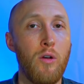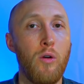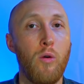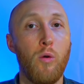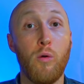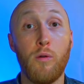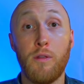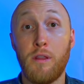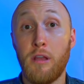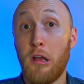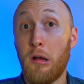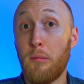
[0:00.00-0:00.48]

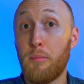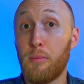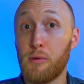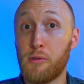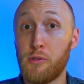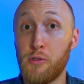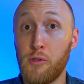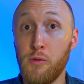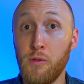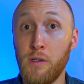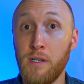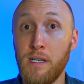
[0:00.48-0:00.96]
or the
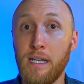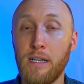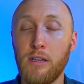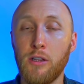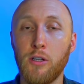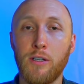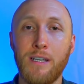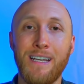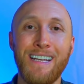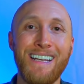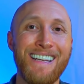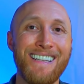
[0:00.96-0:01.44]
opportunity
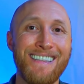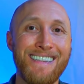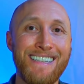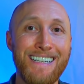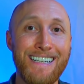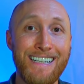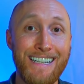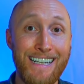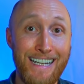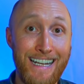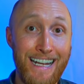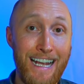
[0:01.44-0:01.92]
looking at the
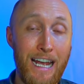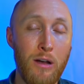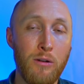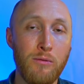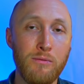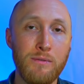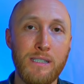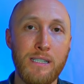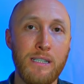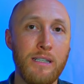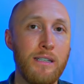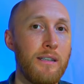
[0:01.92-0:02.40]

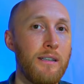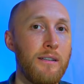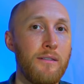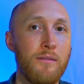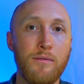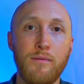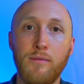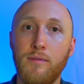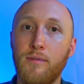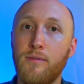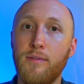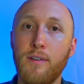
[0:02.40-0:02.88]
account,
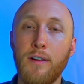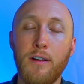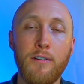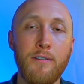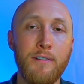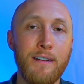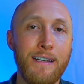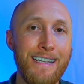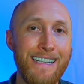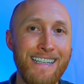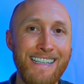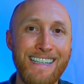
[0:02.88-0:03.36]

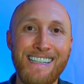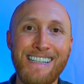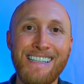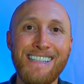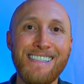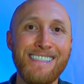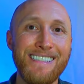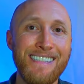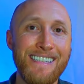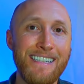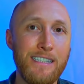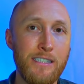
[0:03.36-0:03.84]
very
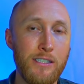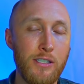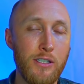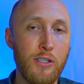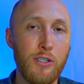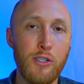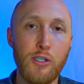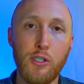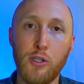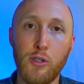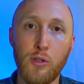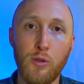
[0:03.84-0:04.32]
easy to
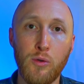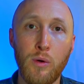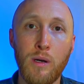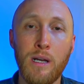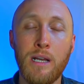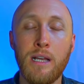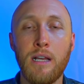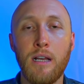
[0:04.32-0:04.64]
do.